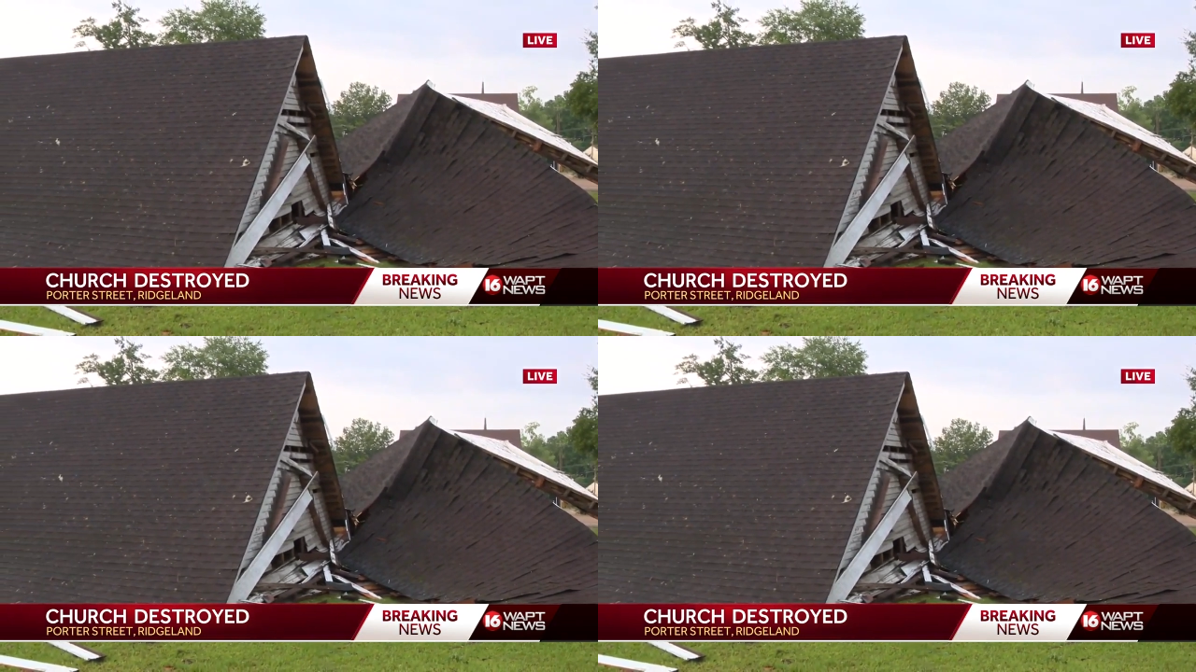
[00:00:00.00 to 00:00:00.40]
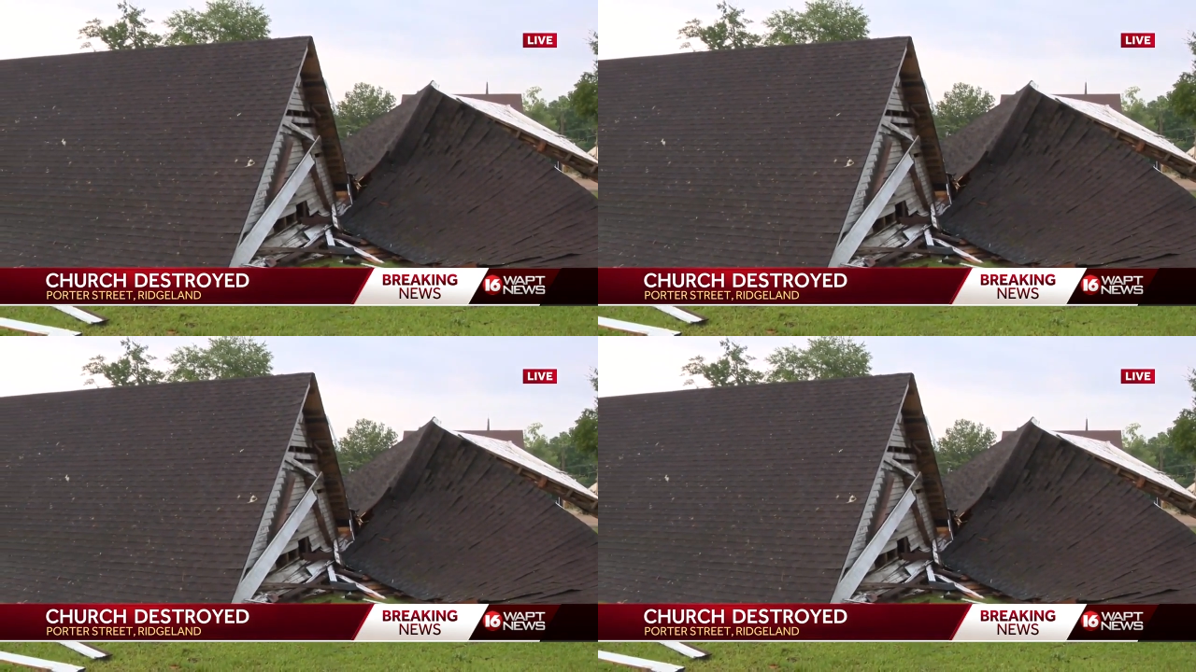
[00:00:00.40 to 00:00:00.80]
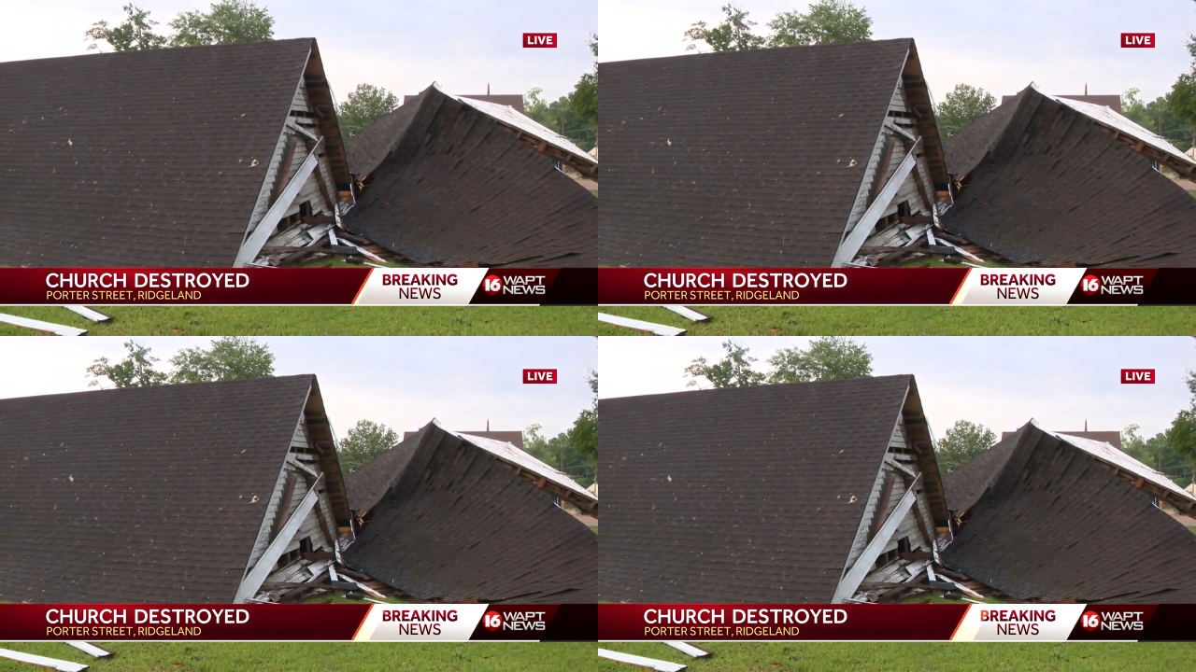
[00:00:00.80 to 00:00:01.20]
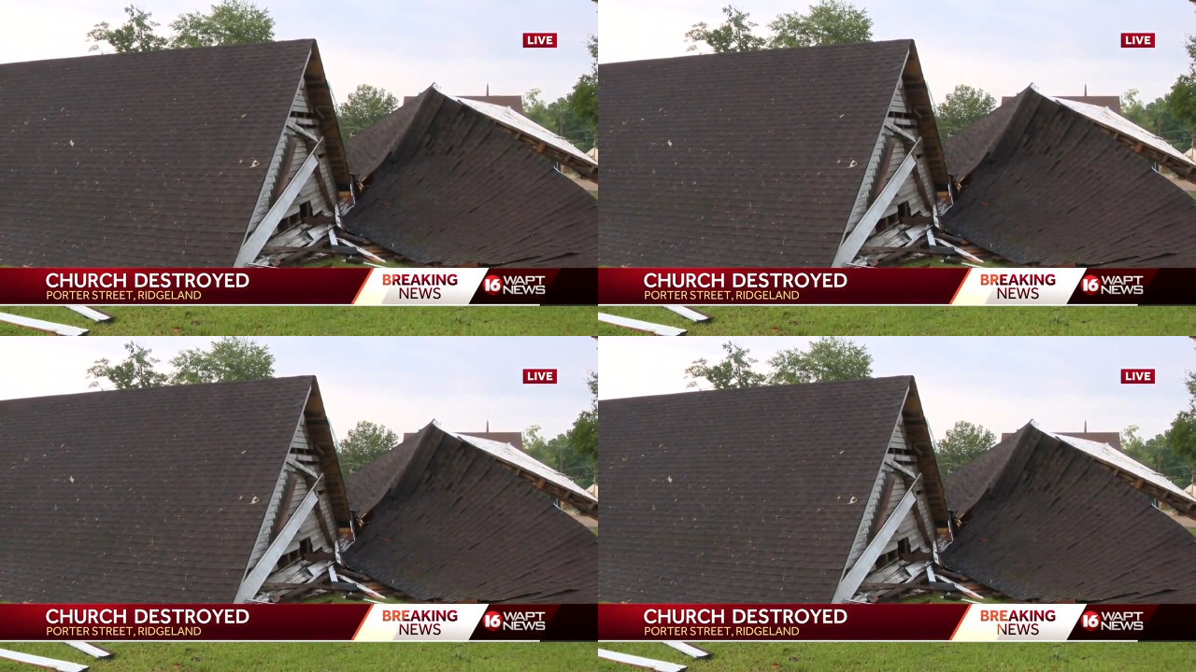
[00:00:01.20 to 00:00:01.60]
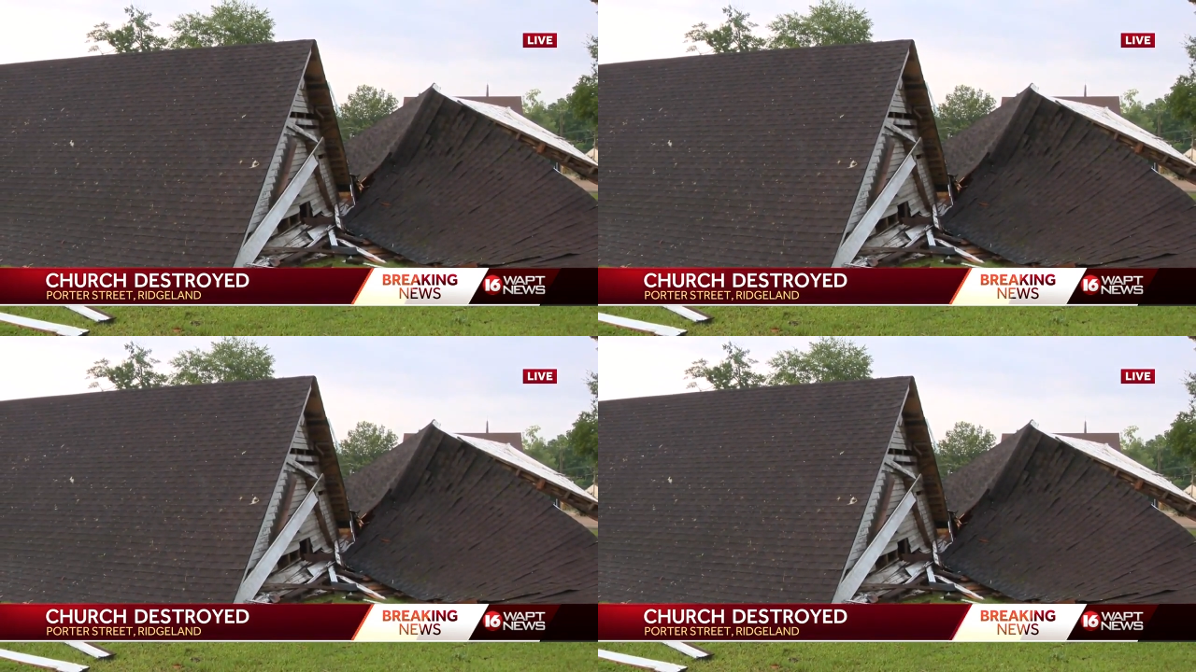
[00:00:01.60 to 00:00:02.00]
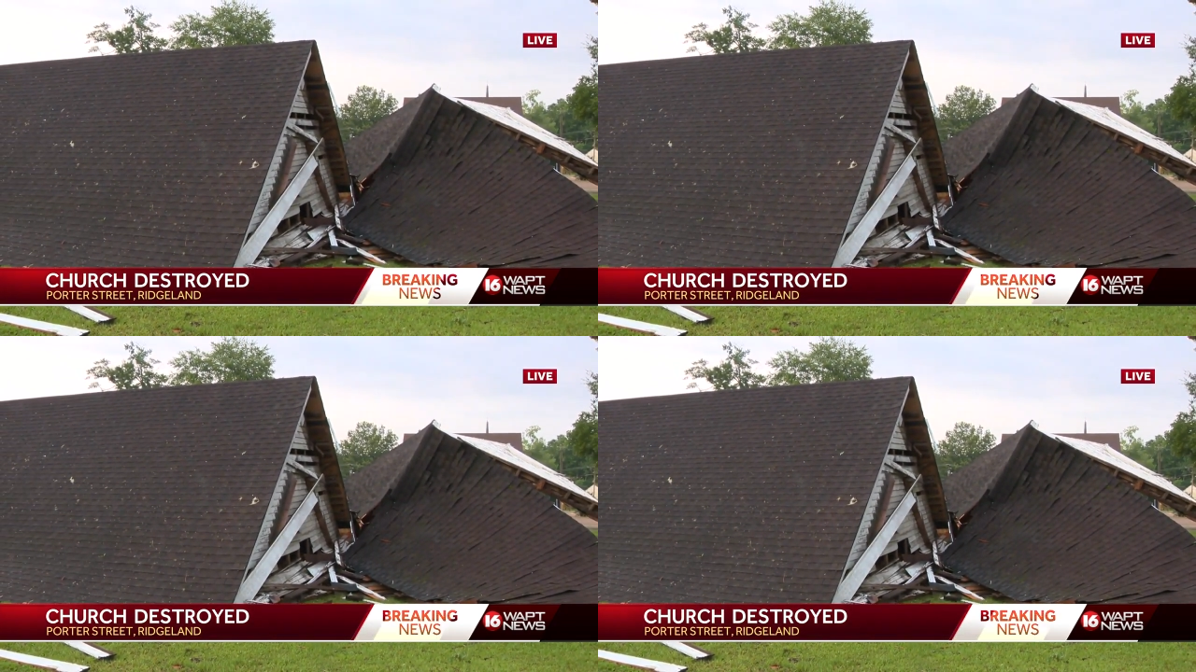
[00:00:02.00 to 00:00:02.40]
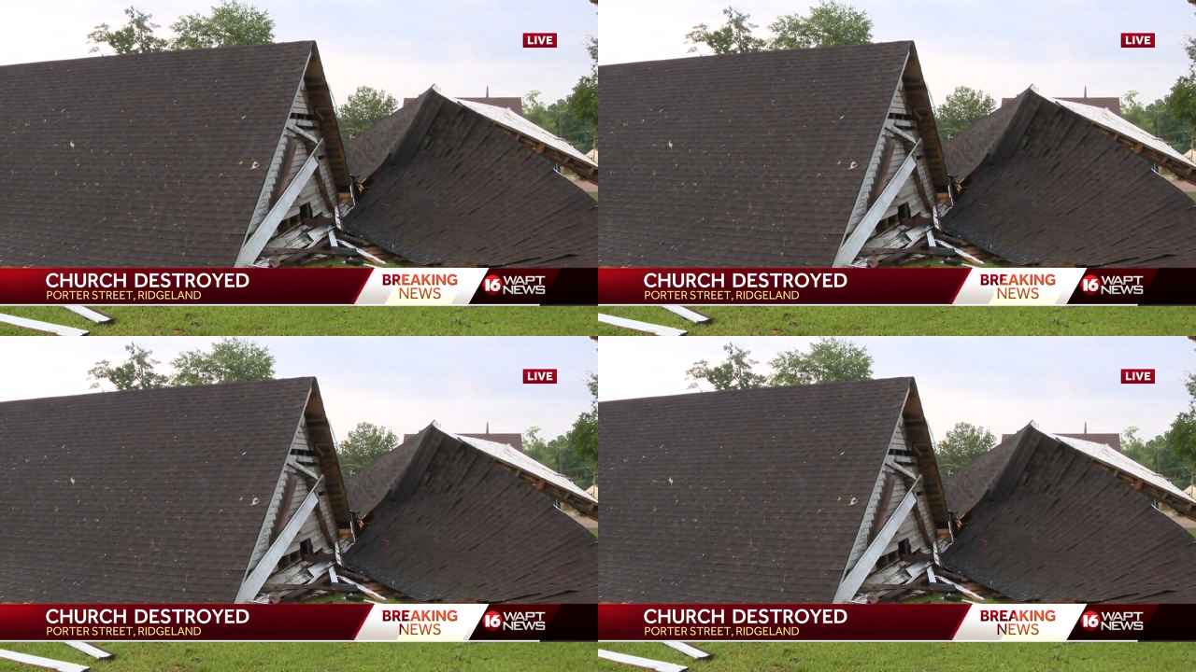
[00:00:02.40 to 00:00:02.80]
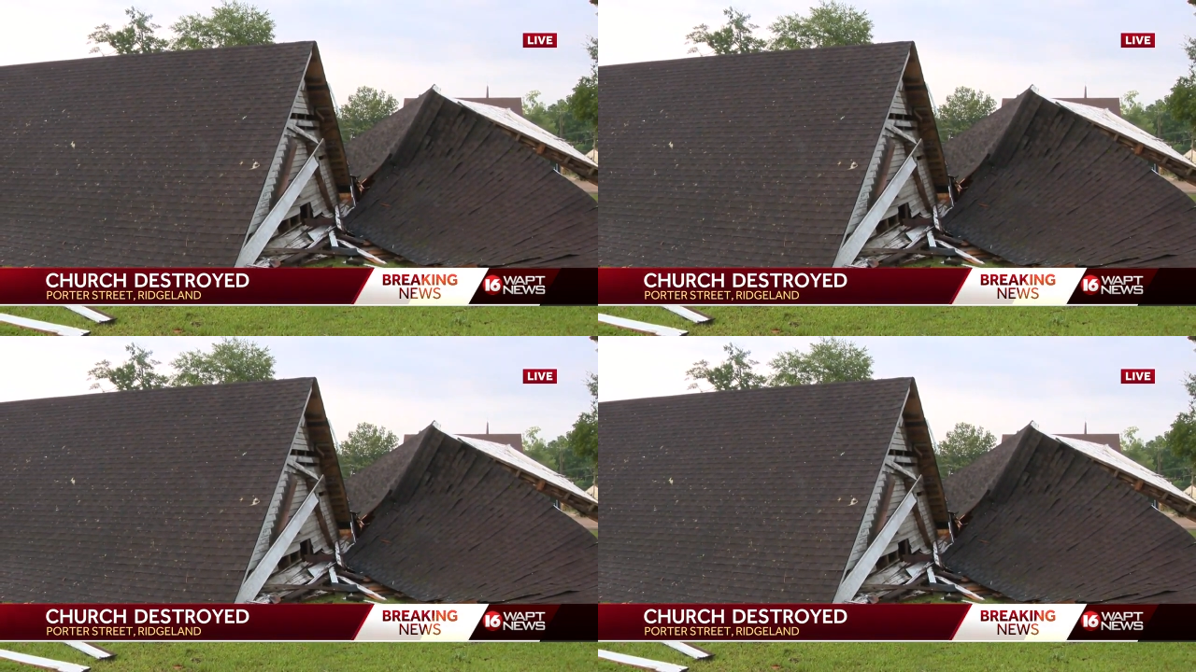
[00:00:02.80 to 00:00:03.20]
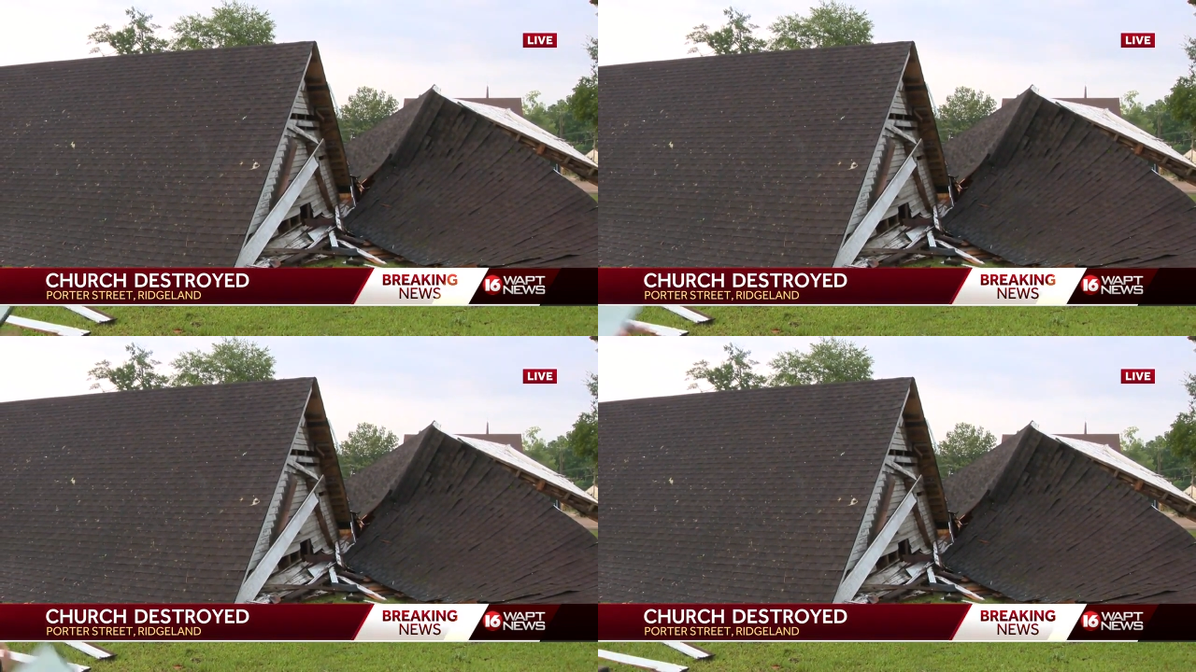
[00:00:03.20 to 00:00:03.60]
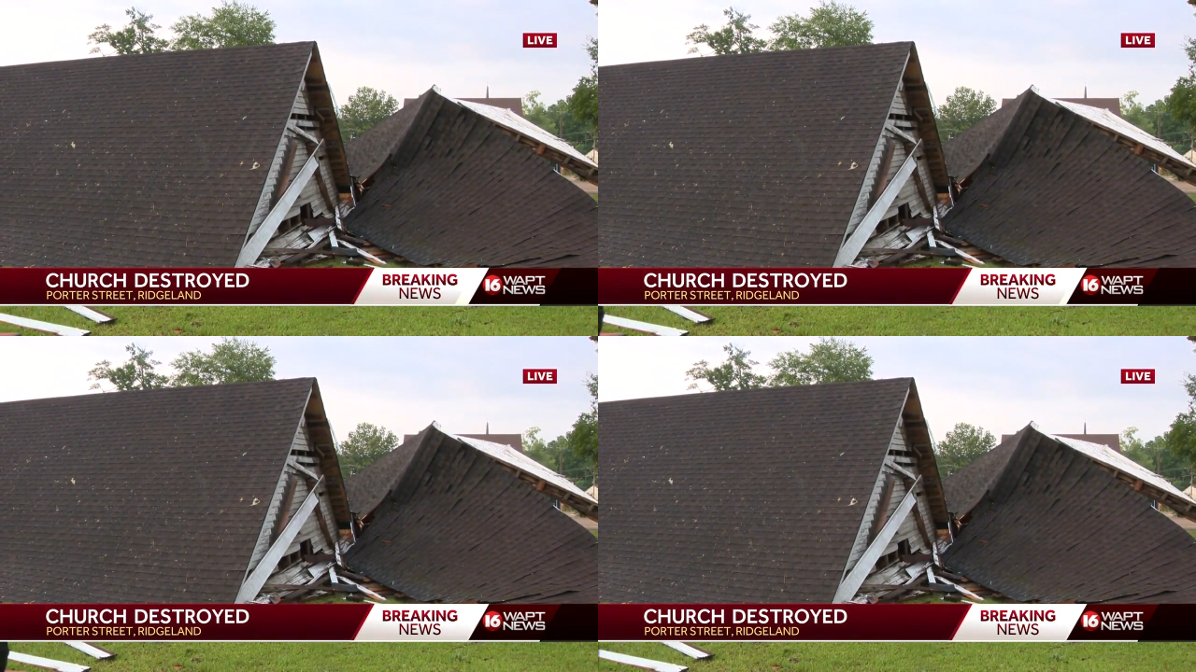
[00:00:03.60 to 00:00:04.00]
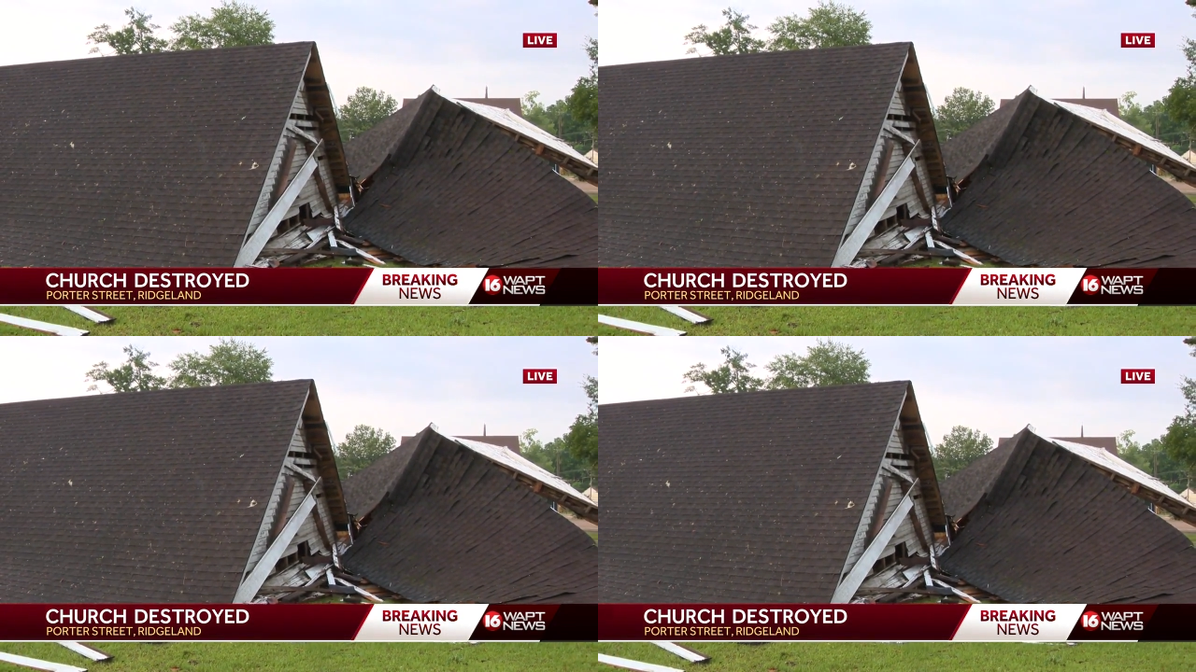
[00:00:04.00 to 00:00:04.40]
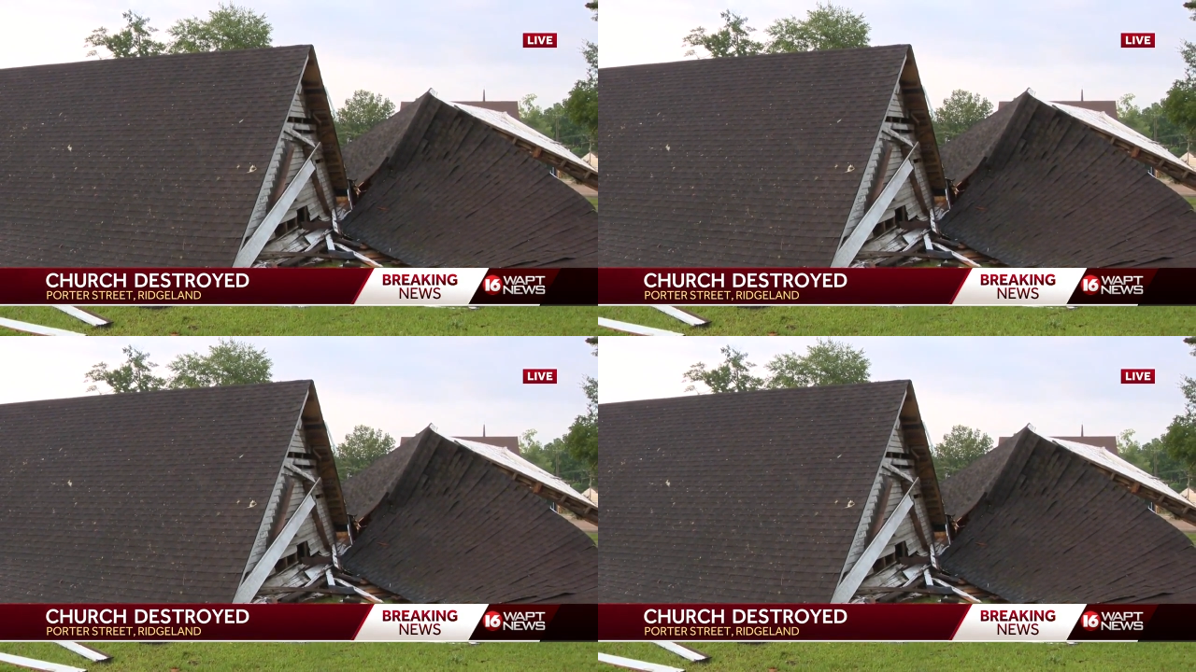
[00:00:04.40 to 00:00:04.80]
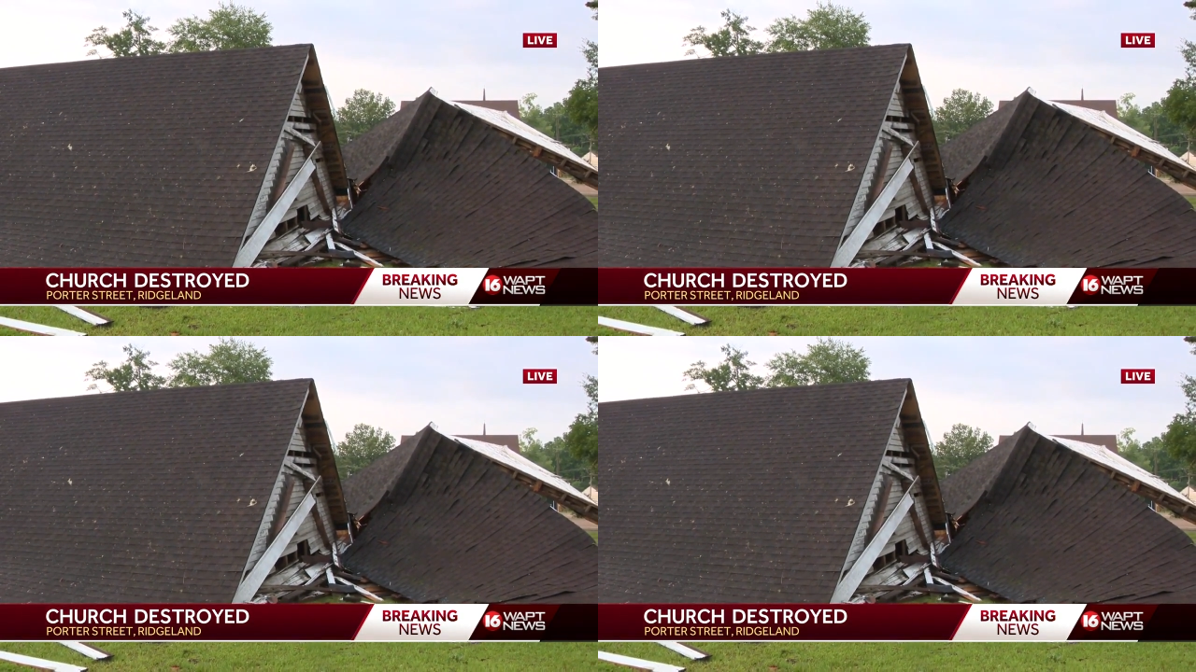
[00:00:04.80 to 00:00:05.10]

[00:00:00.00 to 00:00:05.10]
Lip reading: (no speaker visible)